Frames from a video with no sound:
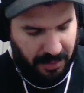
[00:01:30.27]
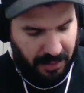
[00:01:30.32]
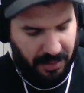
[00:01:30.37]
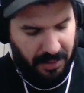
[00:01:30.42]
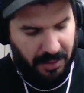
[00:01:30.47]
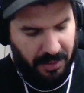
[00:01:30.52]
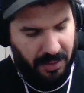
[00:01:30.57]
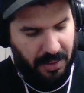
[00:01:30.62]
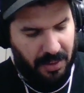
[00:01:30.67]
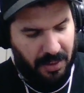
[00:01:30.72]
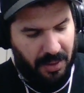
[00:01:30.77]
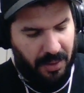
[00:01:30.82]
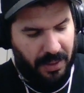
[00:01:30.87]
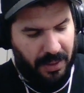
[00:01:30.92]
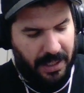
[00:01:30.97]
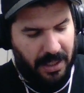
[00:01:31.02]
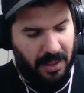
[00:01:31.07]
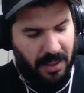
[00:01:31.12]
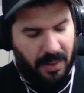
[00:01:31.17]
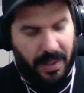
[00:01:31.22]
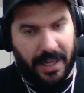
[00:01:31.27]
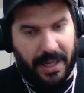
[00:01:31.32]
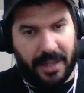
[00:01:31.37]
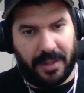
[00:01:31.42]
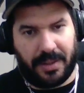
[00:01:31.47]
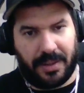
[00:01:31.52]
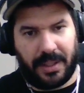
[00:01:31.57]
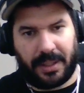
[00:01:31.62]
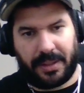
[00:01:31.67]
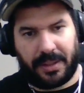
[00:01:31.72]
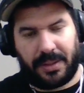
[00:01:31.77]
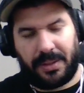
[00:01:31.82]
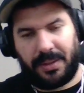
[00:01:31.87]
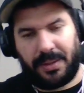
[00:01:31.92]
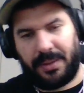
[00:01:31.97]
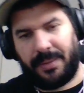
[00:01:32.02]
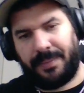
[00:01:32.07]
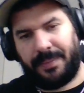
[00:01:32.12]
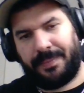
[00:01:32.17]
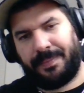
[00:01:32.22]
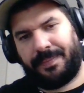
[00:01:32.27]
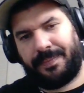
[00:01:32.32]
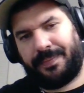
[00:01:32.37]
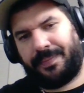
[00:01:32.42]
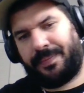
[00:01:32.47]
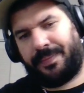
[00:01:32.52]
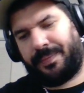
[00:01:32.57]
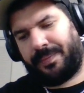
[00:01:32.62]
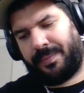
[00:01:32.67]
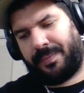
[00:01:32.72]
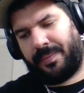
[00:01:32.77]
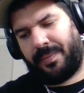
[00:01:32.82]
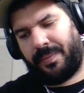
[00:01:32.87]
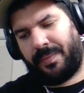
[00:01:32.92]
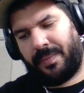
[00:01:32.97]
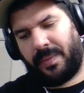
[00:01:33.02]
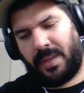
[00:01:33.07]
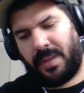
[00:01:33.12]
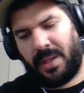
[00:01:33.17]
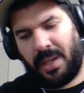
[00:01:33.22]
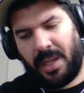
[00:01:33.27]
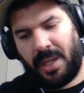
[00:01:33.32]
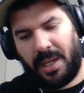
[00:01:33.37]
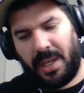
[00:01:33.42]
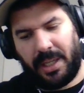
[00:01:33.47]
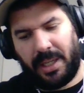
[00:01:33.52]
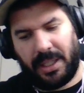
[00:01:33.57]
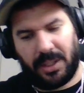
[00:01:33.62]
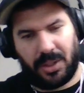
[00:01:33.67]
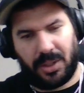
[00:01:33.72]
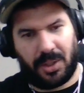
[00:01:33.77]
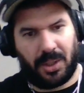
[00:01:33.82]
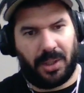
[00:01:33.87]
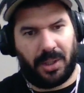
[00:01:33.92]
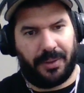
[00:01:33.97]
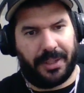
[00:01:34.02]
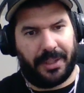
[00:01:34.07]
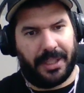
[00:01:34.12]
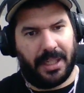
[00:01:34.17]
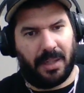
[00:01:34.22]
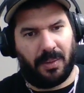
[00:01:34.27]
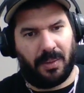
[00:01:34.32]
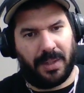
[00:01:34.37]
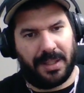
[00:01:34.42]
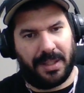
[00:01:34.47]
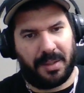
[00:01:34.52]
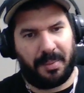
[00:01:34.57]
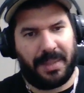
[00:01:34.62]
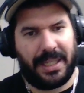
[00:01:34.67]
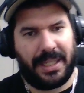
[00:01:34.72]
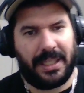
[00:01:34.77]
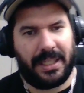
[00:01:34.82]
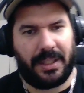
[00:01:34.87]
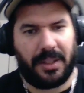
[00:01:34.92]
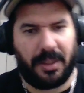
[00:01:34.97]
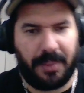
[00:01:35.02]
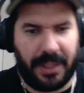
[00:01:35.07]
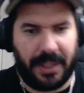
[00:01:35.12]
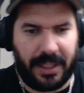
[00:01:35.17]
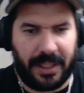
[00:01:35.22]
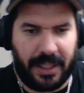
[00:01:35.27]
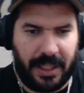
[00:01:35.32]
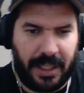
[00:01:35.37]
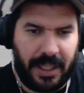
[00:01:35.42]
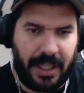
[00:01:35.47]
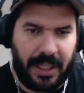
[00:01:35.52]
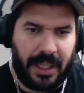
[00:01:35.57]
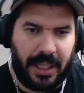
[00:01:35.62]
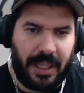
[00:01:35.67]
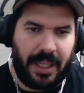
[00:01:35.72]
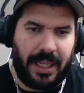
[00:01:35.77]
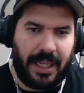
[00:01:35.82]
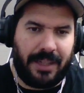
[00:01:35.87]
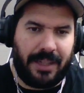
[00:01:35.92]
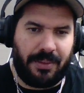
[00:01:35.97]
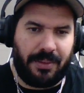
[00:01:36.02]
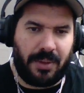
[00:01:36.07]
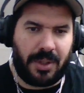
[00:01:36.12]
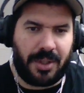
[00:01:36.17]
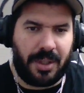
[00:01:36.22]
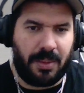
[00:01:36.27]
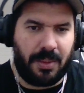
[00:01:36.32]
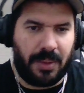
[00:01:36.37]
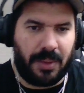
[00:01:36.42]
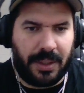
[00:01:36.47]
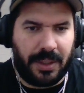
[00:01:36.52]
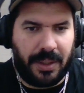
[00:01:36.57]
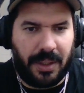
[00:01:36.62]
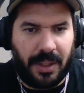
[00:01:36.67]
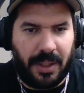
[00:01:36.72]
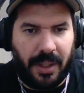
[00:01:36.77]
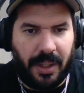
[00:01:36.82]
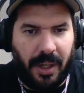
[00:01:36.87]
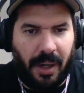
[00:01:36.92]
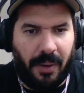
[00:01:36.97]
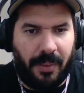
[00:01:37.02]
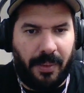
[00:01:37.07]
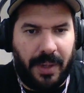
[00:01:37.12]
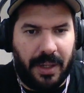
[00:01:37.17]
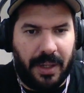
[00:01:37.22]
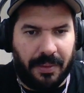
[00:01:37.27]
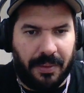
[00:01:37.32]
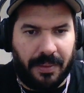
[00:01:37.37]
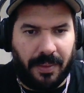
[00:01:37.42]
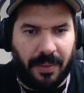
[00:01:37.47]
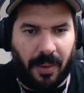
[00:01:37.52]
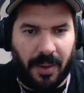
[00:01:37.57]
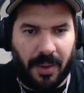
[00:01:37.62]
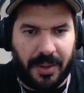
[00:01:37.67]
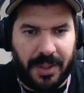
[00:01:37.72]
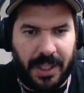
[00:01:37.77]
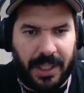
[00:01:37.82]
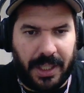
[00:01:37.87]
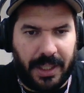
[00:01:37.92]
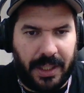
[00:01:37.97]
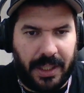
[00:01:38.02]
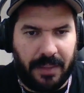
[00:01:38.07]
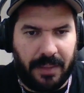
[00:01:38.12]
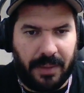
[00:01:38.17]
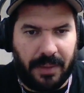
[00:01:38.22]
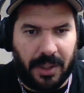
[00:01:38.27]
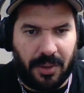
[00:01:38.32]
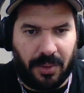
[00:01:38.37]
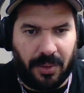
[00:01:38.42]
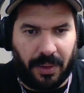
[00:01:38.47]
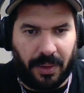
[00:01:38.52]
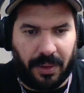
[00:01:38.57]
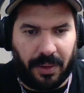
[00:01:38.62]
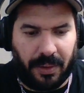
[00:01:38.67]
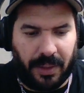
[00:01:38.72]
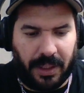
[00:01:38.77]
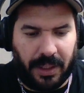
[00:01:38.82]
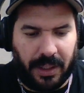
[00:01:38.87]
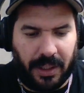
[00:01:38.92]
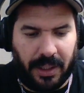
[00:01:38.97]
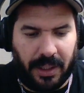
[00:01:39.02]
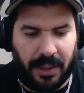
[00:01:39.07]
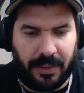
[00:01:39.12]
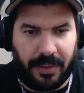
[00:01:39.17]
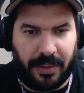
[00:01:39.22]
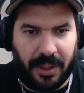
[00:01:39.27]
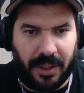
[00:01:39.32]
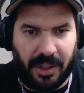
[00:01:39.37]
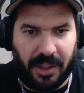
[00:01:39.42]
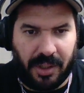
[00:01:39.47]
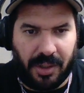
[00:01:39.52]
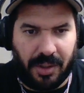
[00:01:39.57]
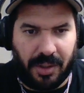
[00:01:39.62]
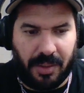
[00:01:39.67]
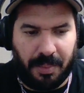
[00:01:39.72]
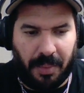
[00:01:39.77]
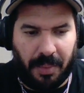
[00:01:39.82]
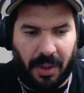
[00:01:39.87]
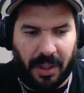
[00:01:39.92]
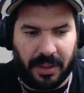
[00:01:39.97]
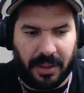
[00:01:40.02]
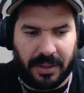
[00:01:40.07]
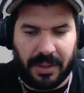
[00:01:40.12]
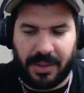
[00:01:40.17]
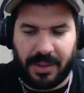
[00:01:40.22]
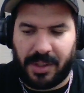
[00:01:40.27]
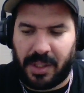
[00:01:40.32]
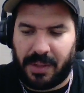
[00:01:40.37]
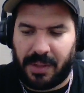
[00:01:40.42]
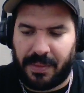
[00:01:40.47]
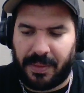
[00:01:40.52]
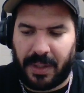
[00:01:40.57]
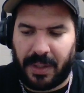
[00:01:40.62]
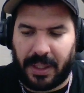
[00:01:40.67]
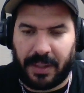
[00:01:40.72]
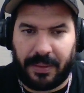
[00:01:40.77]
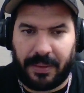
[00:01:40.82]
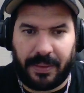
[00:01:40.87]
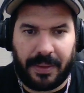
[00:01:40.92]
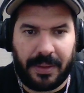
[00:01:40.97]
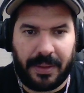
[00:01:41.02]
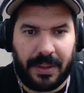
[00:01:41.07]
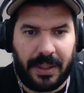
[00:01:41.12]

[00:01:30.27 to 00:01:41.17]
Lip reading: So they go H6, kind of slowing down White's plan a little bit. And Rook G1, reinforcing the eventual threat of pawn to G5.